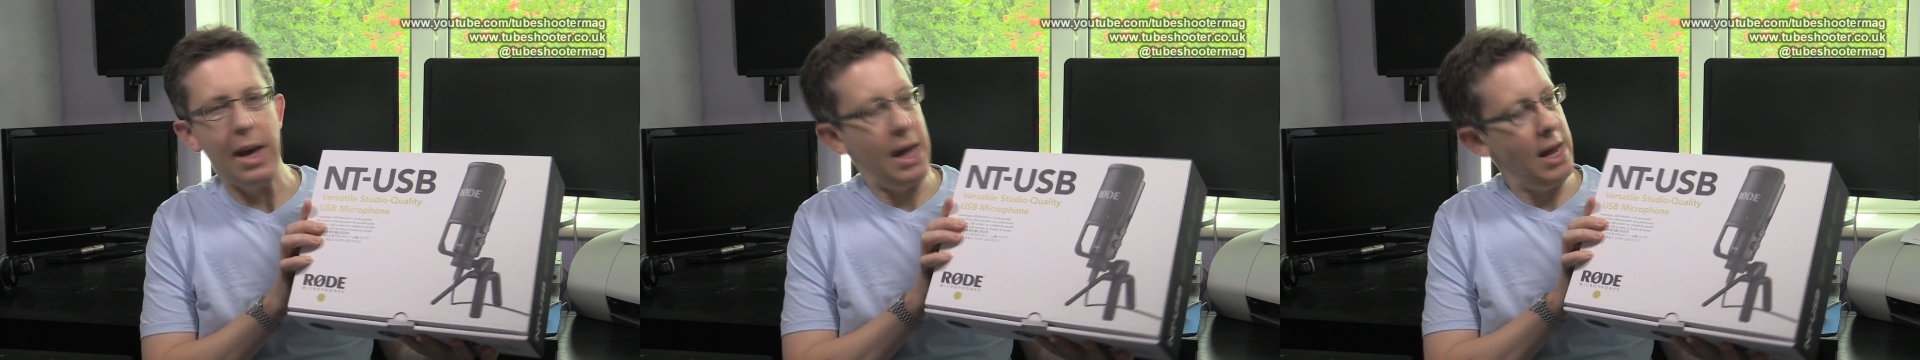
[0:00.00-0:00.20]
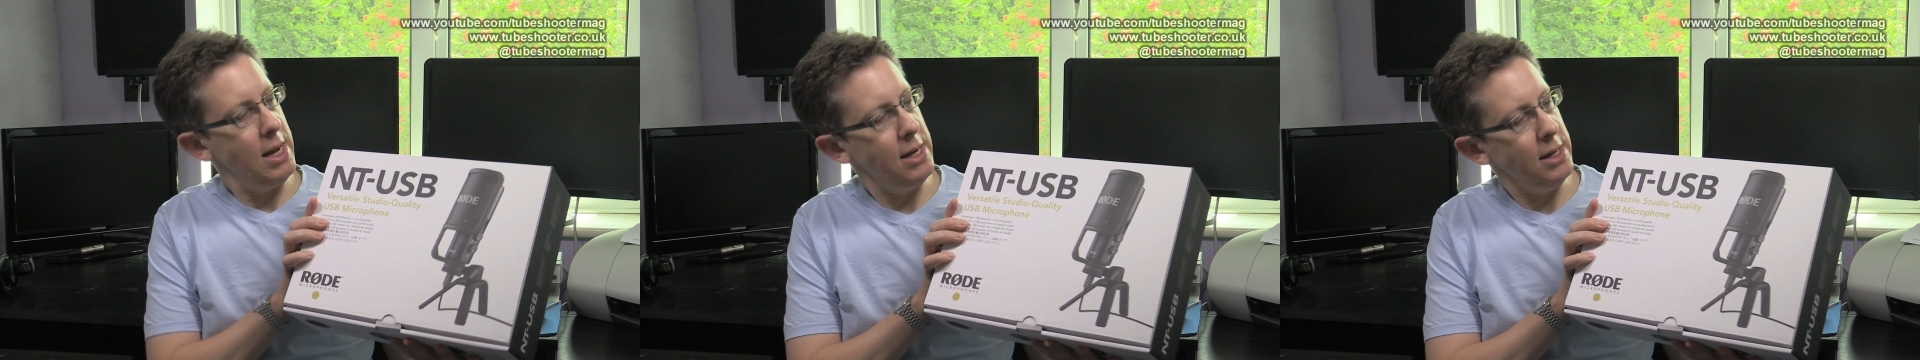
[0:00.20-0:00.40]

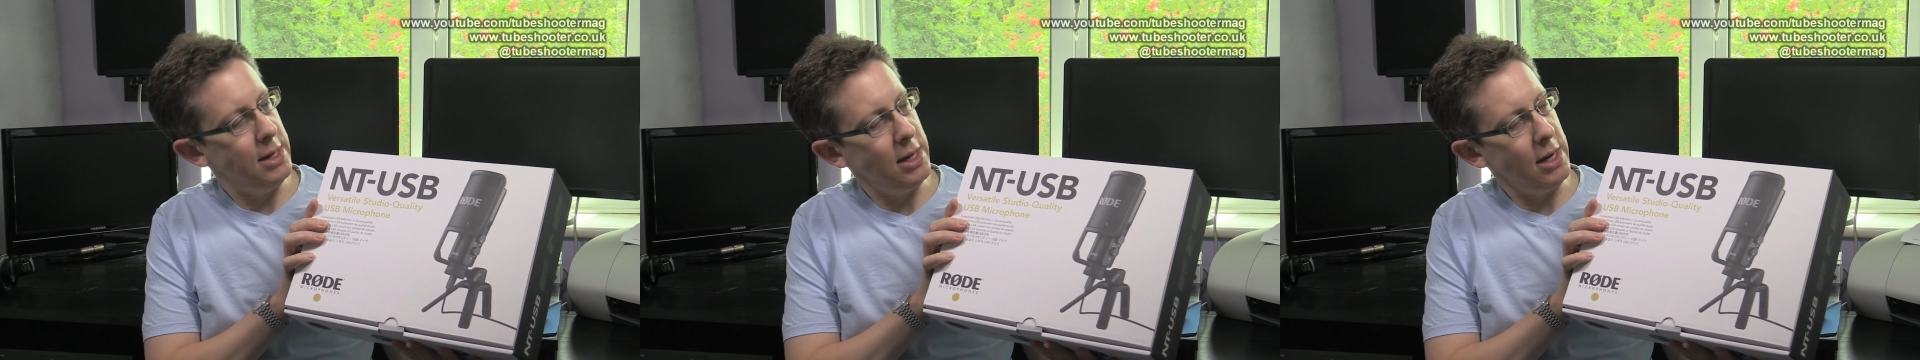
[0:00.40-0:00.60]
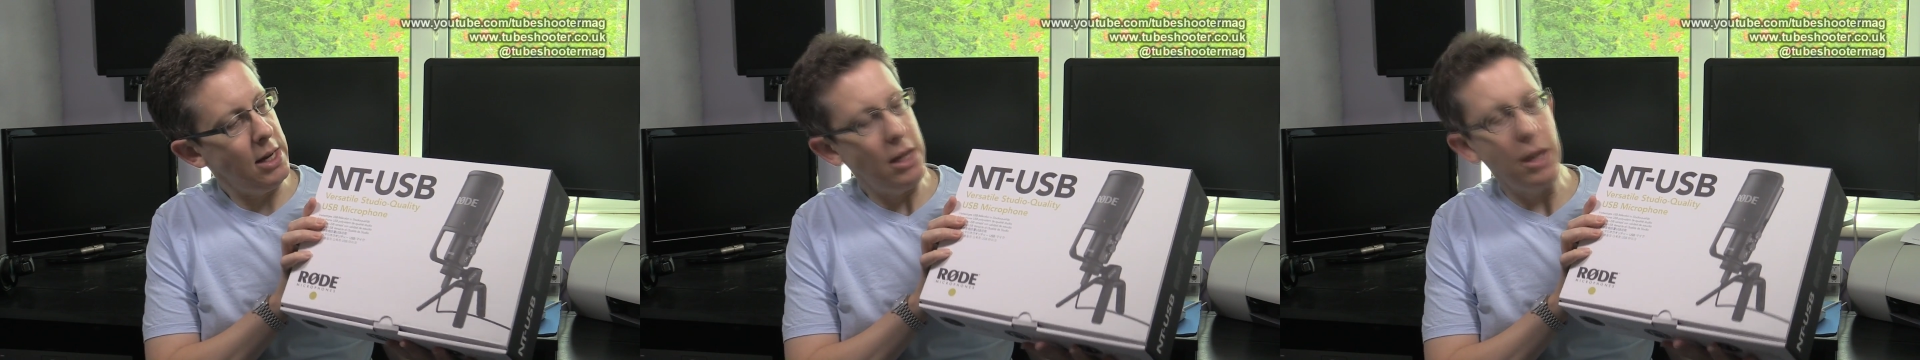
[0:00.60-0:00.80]

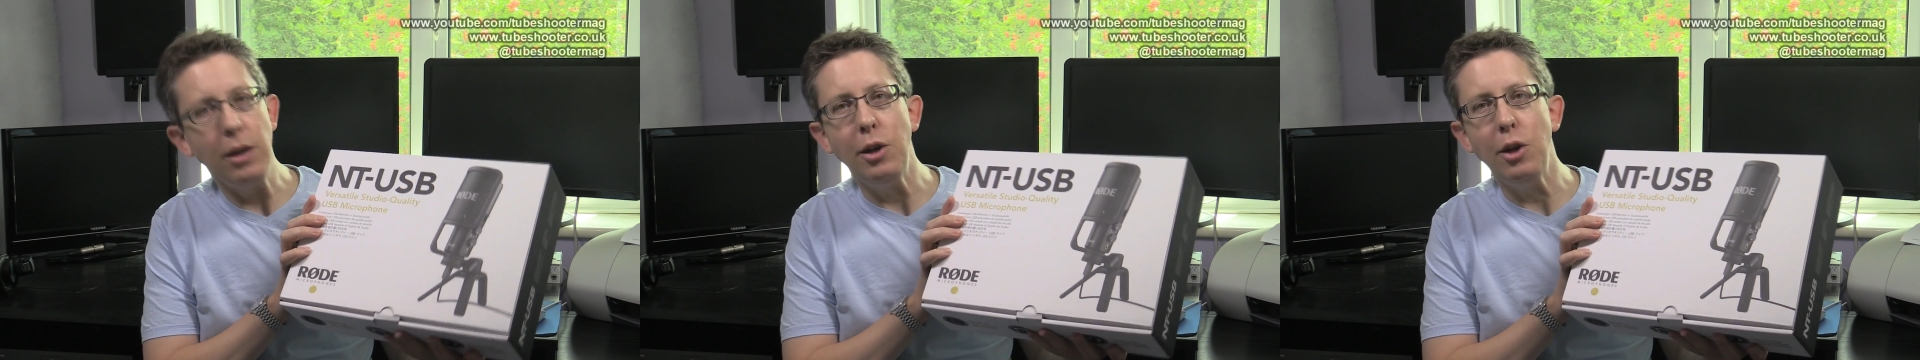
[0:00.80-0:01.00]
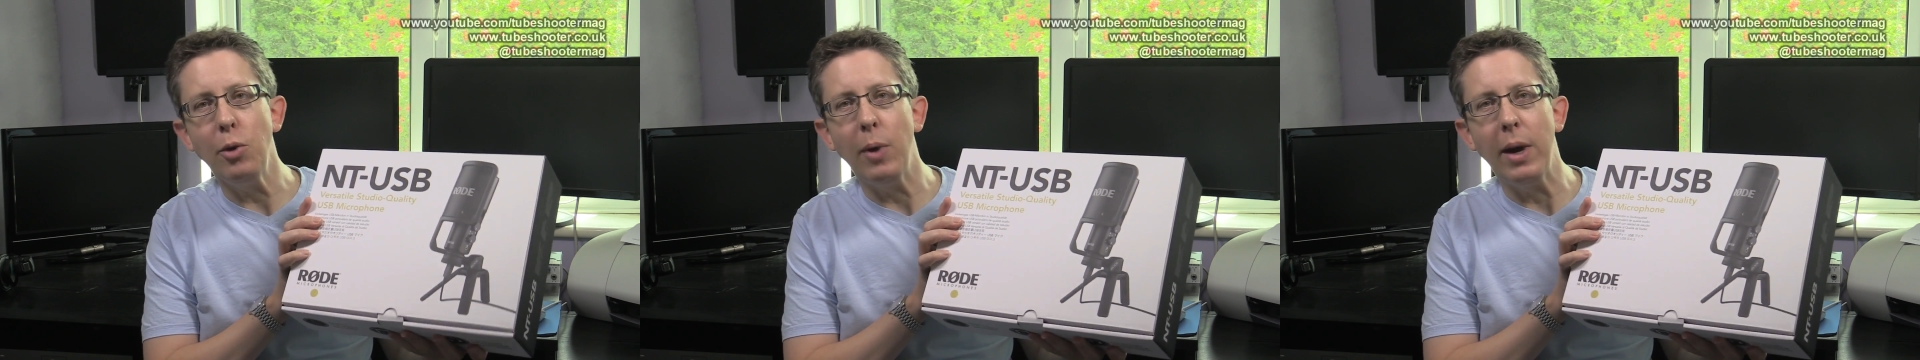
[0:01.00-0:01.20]

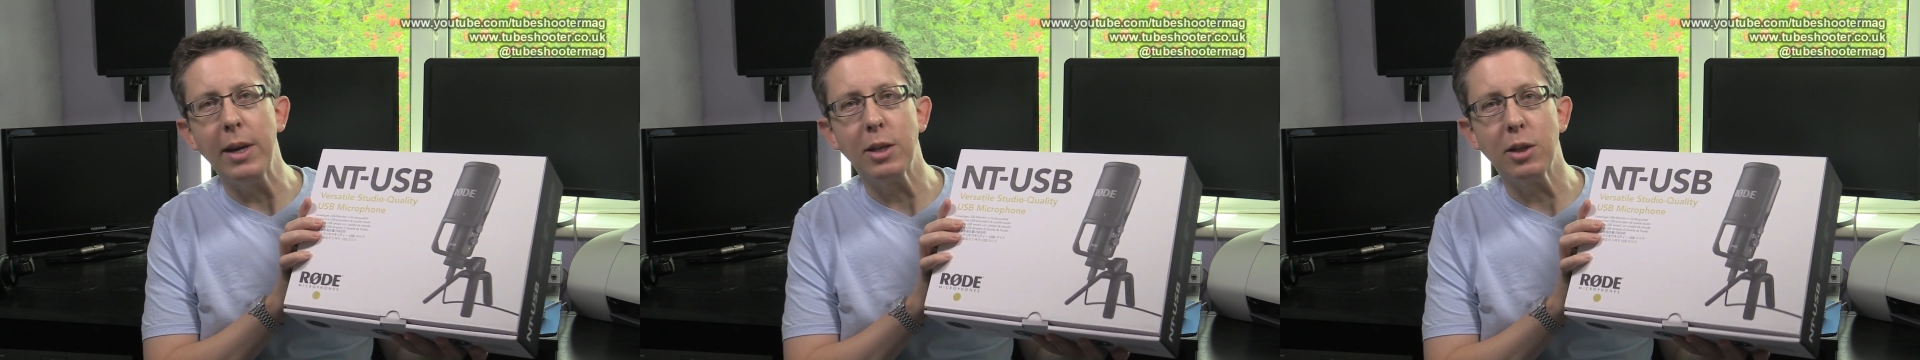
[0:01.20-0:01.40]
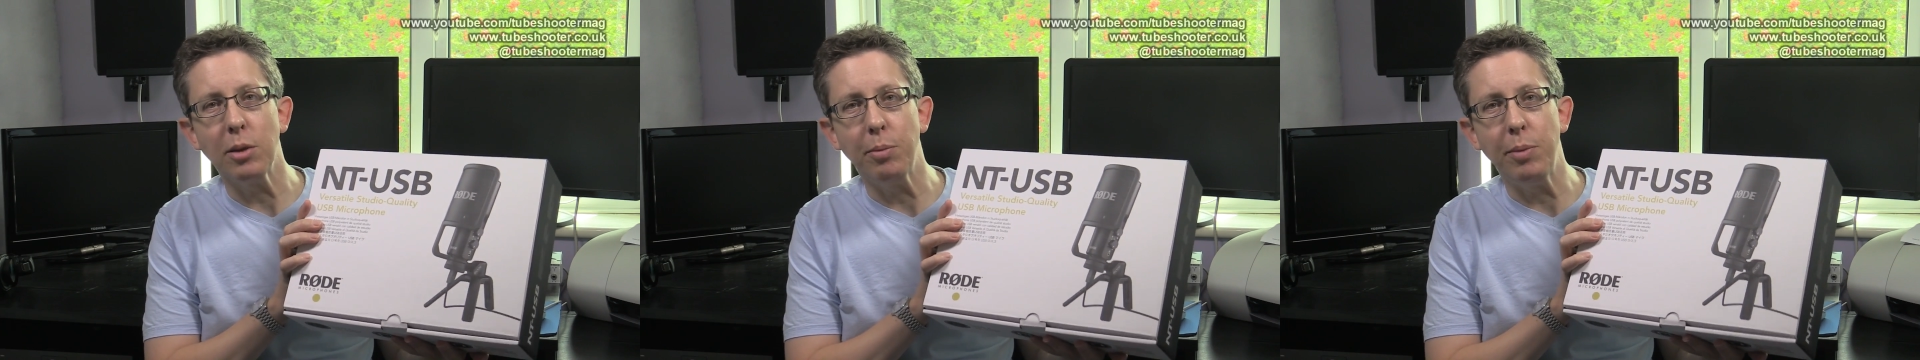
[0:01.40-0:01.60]

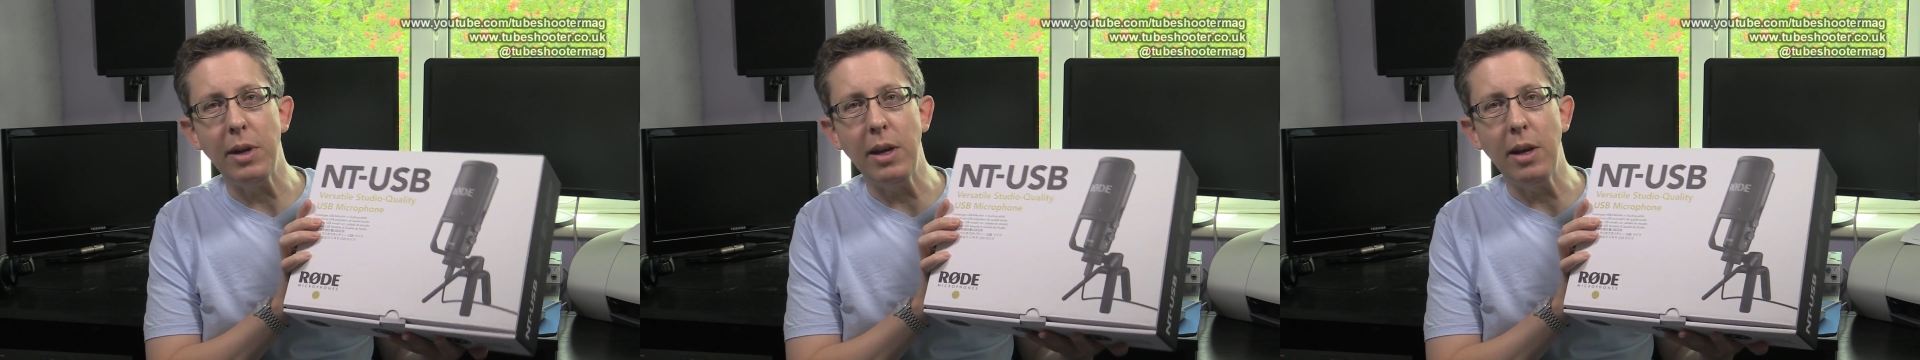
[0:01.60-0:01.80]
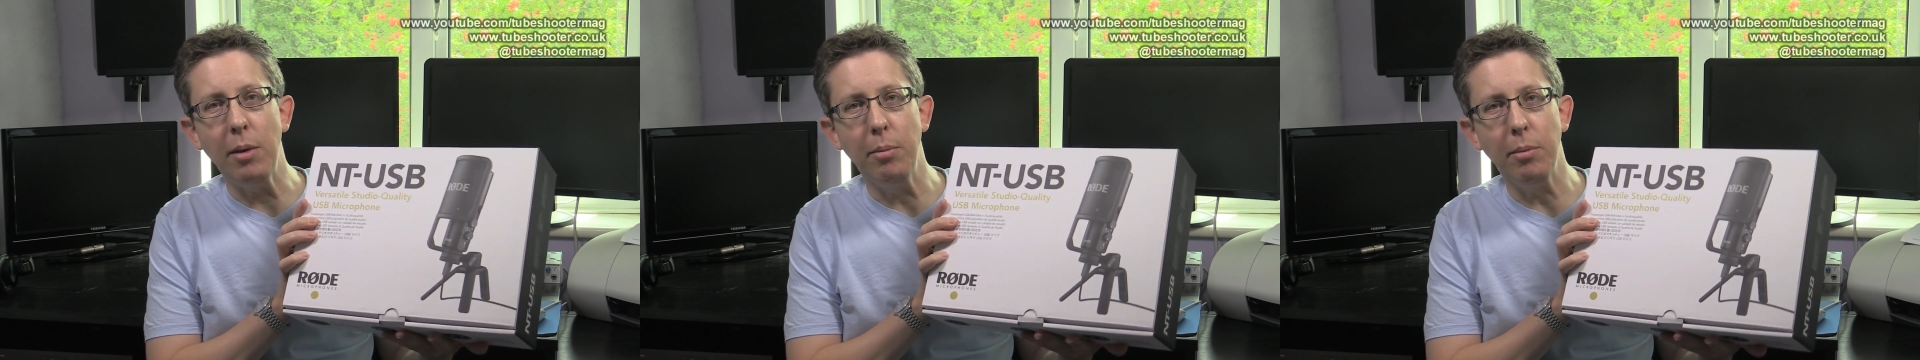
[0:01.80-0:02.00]

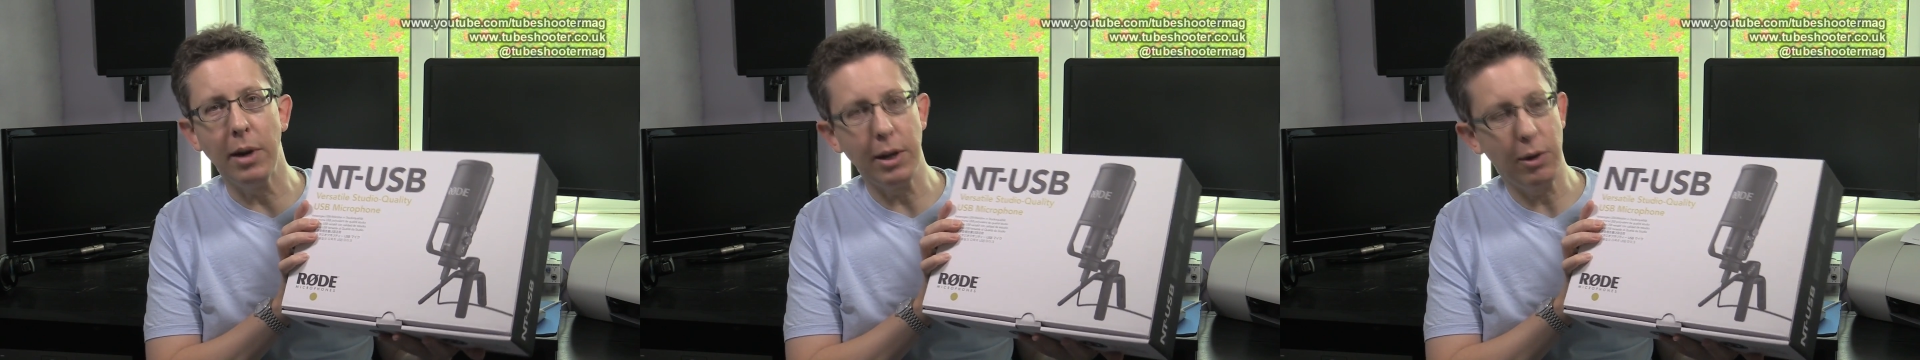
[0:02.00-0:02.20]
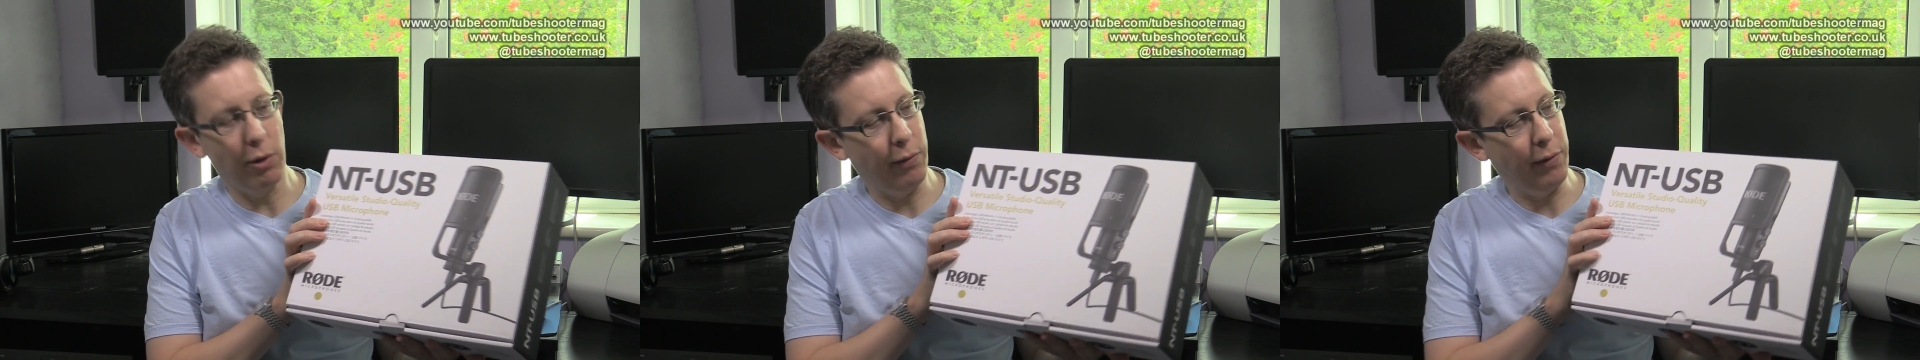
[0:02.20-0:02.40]
NT-USB
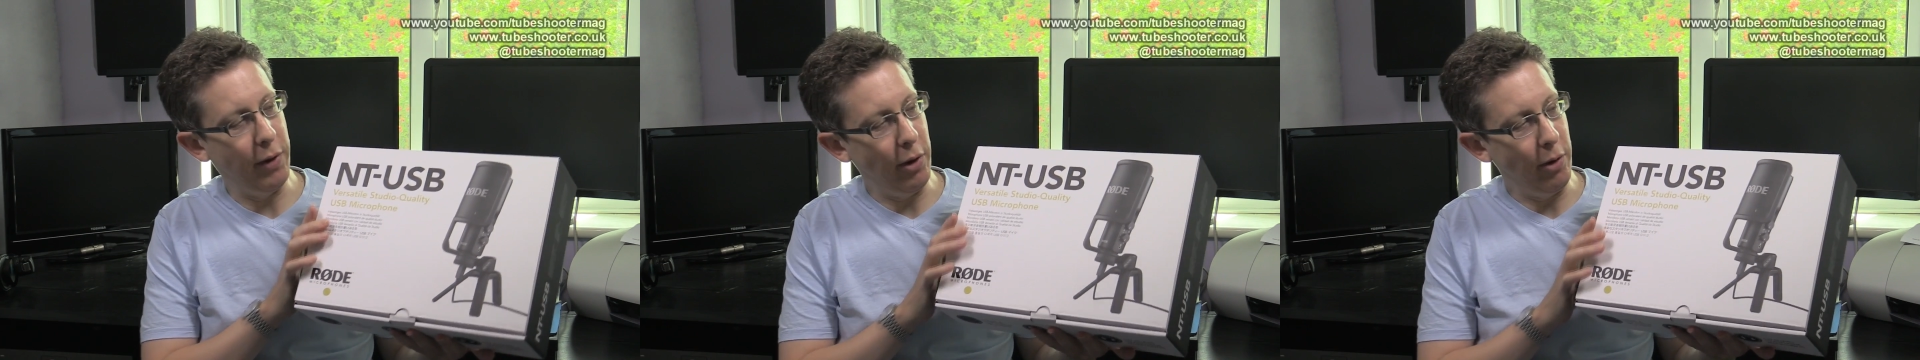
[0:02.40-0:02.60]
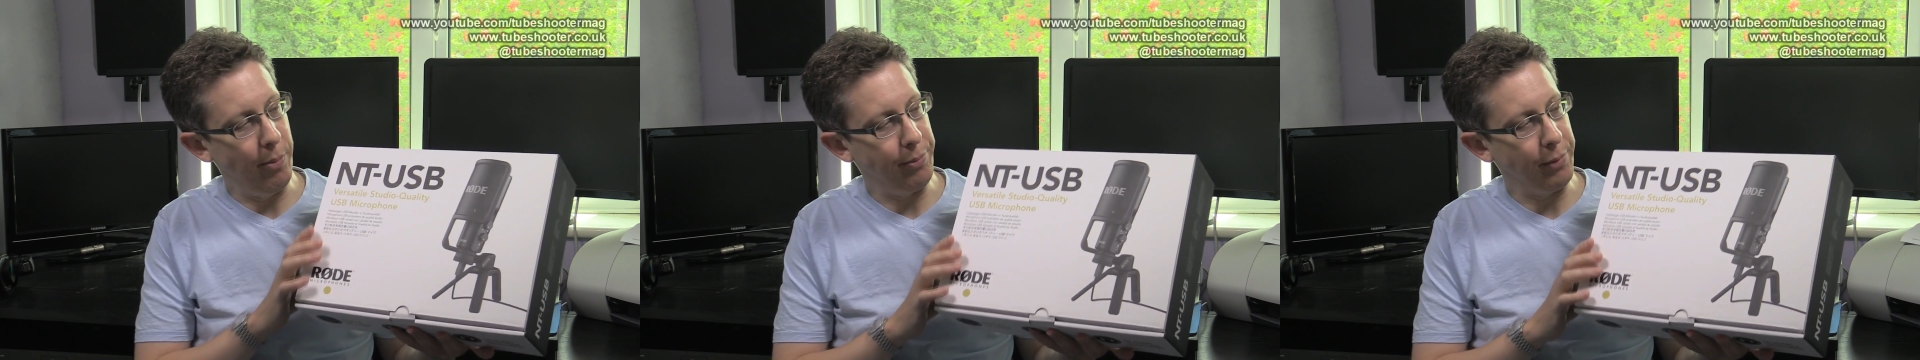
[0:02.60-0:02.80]

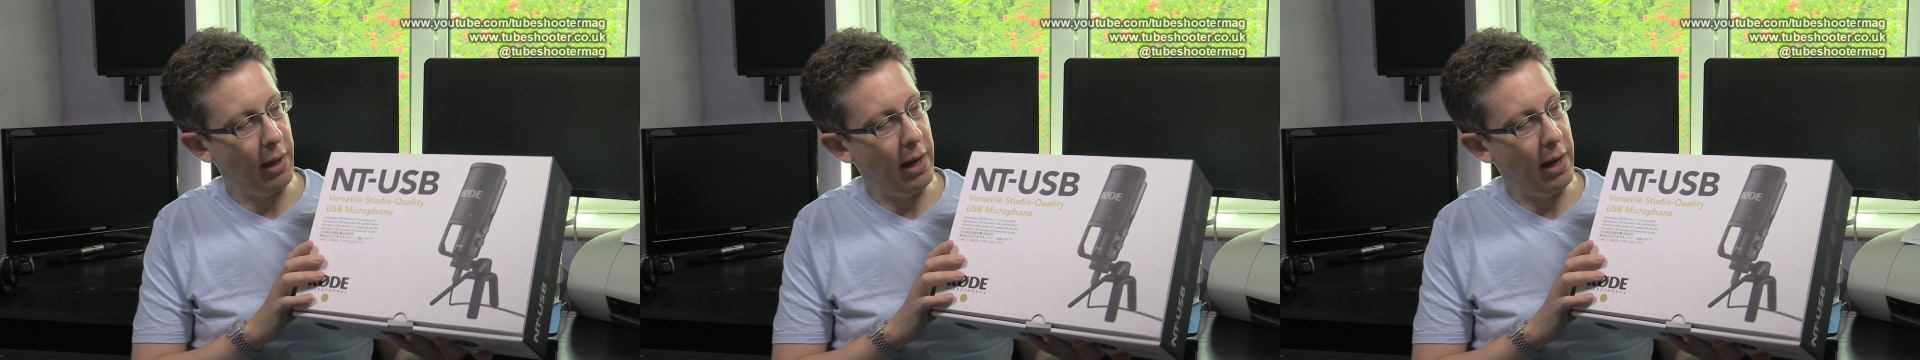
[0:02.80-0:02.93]
microphone,